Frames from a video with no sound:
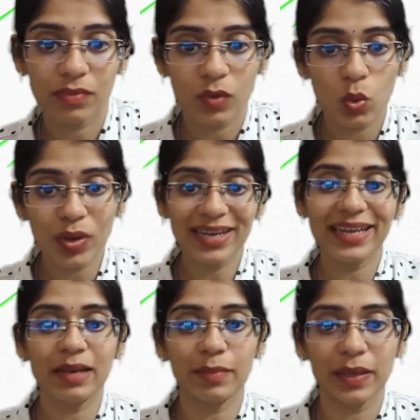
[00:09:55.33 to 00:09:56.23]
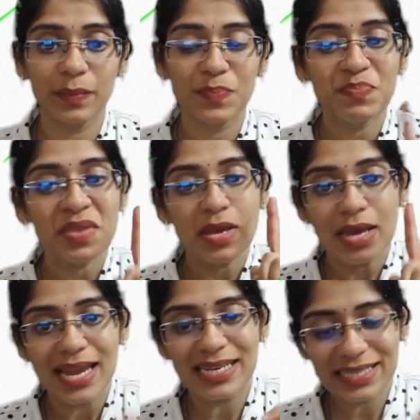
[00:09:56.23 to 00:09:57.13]
Who can tell me?
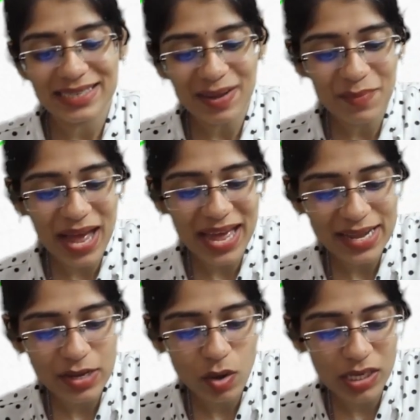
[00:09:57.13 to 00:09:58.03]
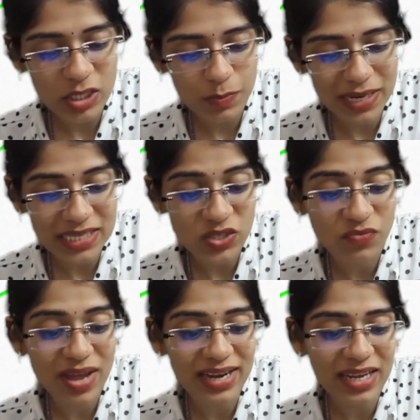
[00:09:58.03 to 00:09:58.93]
In subarachnoid space,
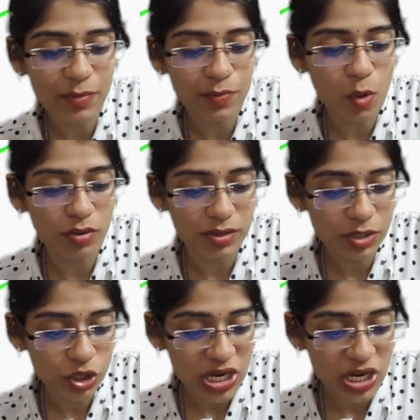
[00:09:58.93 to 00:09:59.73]
very important,